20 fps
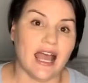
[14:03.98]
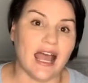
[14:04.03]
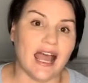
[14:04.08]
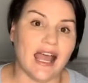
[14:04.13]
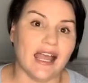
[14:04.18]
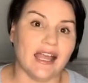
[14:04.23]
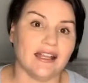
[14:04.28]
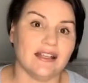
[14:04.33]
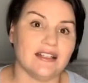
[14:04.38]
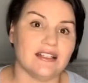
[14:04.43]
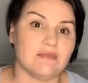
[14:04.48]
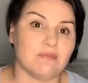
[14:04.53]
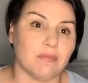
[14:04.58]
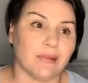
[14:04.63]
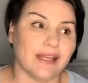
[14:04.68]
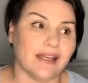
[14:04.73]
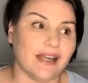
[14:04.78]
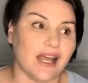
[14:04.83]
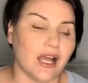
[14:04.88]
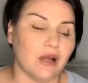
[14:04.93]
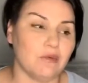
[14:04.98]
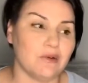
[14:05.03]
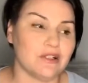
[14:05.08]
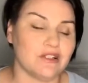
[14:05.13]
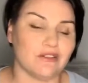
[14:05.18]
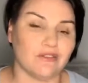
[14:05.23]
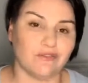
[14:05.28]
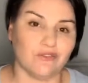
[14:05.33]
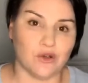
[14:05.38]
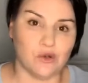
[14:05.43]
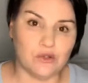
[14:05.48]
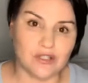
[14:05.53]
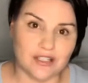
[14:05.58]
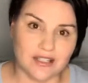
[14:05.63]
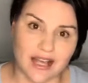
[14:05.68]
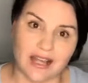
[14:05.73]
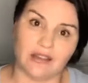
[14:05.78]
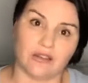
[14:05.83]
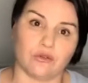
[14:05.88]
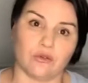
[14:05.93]
And being able to filter
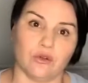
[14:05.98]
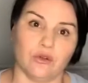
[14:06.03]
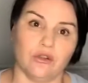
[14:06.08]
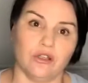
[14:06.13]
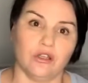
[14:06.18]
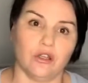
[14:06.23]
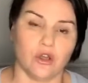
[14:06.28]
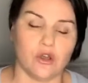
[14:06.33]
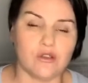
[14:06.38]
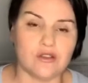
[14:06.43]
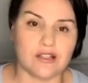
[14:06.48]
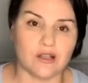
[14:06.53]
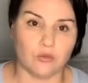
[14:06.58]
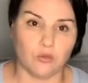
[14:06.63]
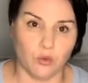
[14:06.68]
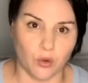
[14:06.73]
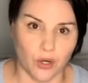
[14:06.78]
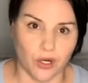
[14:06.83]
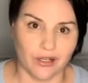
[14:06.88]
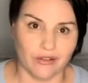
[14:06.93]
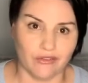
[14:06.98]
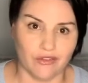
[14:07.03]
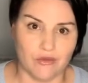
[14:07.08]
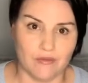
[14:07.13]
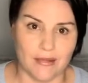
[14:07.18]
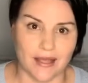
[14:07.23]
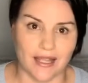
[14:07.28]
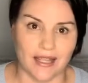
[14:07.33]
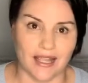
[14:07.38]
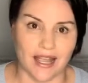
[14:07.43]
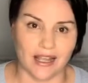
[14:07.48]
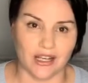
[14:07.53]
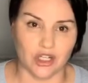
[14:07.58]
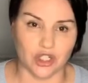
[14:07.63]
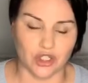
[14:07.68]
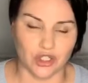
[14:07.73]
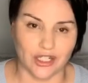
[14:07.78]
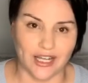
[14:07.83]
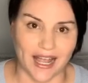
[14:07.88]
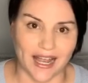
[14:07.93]
that through the girls that work for me and
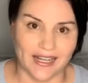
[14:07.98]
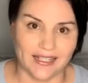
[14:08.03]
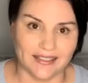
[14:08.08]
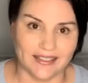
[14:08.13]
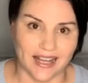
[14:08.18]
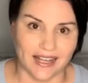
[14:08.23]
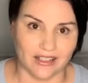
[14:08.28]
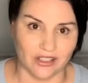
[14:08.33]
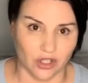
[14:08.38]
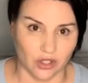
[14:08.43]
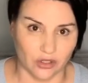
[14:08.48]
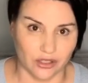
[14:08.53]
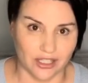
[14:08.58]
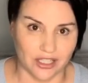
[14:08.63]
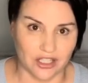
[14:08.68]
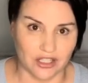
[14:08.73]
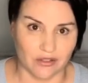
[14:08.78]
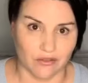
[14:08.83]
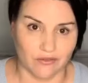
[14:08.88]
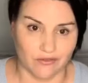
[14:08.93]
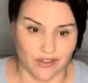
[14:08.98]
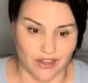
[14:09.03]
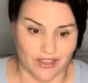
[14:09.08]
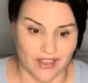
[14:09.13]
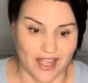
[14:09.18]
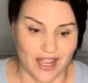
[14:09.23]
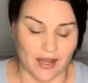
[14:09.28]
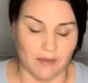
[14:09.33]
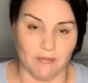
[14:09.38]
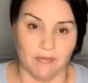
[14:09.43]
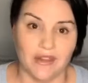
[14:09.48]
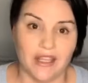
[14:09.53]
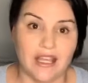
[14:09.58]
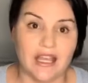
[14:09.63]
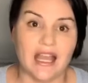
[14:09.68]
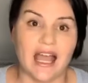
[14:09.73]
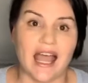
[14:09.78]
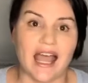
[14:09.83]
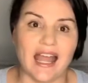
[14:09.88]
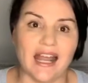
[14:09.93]
create that knowledge for them
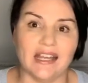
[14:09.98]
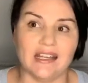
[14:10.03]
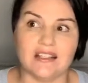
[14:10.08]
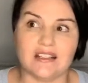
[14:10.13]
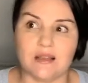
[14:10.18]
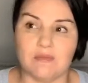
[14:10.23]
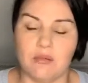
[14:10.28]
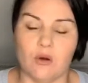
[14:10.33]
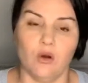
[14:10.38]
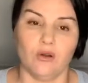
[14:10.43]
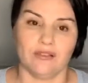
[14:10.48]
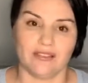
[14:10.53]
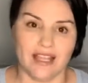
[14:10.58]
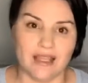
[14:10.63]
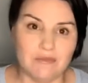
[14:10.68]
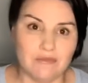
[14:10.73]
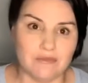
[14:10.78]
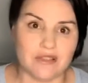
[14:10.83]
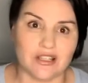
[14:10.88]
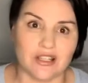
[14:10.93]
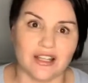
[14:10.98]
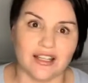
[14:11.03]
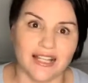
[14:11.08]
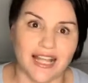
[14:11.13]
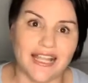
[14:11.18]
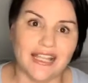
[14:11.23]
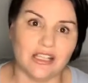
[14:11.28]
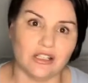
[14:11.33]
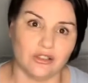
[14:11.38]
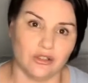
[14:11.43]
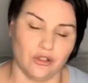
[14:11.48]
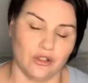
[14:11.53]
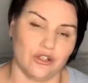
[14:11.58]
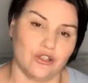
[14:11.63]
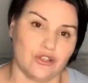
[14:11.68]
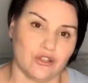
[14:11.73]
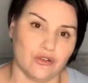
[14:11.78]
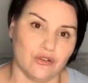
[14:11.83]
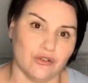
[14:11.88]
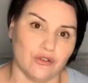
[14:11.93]
and support them so that they can
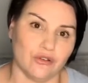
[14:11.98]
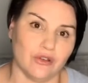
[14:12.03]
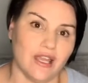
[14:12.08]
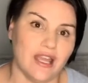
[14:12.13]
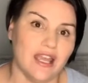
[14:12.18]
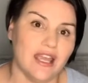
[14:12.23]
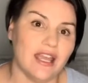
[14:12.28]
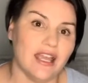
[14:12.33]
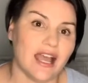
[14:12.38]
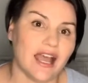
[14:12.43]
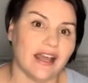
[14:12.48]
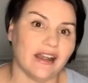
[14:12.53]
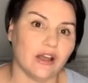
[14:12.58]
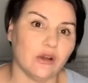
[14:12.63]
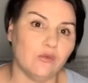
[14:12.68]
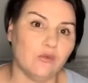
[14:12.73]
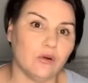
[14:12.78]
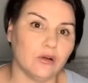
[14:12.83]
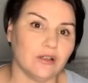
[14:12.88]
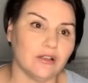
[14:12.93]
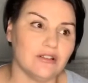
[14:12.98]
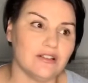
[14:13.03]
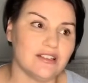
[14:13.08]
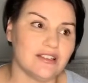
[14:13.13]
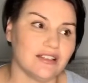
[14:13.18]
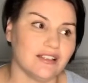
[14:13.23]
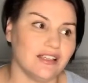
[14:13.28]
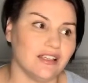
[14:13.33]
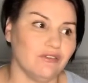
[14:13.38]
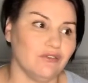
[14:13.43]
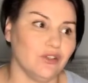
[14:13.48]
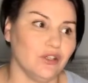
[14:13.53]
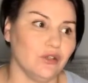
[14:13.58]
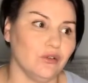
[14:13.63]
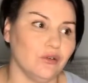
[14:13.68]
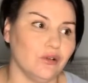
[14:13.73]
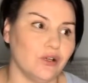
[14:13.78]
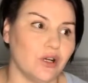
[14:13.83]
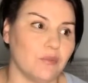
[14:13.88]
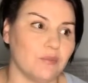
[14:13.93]
learn too. And I wanted to give
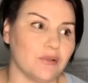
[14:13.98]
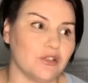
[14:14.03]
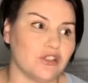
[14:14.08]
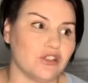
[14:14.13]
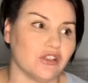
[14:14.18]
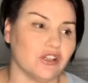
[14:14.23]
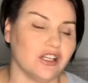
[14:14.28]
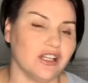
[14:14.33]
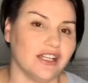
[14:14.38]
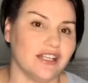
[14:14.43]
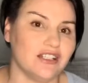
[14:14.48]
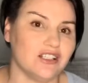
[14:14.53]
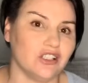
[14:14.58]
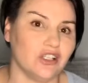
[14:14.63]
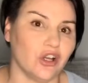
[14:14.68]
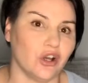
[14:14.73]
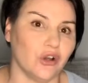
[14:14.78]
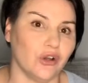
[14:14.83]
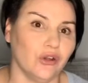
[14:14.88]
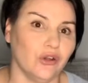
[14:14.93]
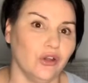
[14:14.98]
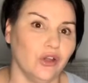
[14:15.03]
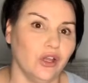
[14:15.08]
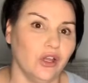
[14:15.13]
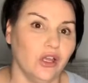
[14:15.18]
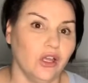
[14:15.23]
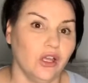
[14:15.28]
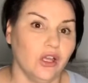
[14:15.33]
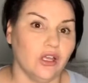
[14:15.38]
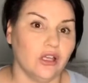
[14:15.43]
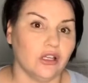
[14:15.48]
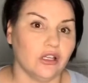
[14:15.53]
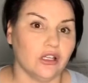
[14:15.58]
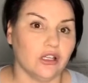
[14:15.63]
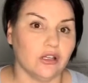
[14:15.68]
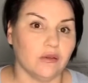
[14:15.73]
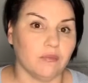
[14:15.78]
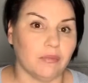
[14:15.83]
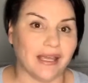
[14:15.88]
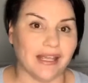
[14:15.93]
you an opportunity to go,
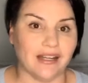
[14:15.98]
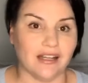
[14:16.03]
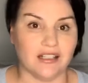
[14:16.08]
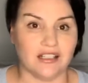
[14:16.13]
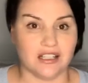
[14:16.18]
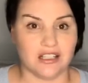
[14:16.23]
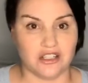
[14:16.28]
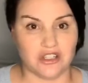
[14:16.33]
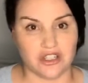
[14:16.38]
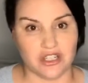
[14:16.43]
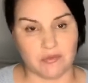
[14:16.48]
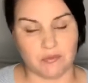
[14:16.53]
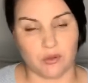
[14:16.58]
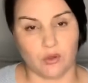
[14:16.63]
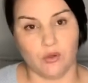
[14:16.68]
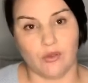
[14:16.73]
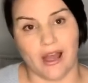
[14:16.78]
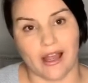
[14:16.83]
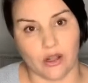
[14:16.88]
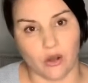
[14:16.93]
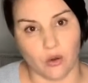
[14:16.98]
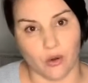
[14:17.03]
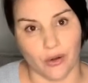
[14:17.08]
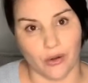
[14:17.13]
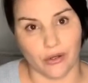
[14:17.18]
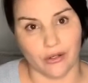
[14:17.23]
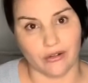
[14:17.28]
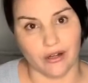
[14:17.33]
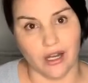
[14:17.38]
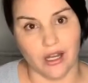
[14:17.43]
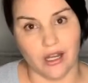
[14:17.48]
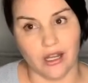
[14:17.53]
Peter didn't just pull that quote